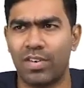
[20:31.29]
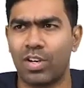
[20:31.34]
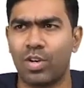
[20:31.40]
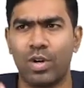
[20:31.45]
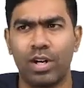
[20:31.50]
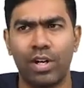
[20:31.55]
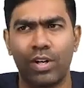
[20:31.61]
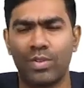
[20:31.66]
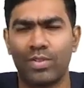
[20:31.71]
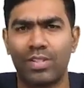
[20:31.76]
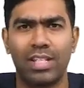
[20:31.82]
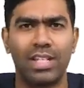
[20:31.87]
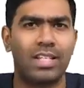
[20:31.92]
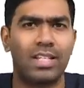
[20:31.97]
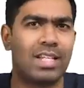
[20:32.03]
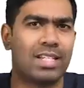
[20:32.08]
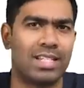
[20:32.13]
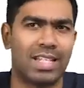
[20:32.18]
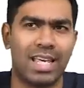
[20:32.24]
We're going to see
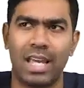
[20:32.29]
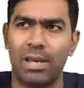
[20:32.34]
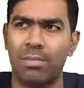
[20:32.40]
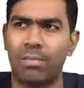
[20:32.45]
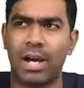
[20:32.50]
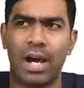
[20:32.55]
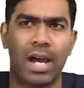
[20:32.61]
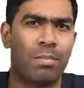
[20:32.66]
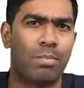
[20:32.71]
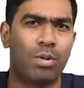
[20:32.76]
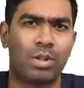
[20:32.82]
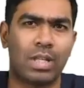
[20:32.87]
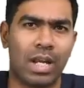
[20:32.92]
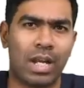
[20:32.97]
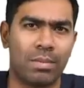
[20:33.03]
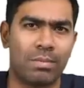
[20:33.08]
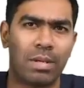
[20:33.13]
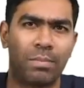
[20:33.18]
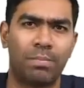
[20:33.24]
the same
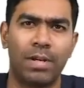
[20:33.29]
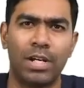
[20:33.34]
hypothalamic,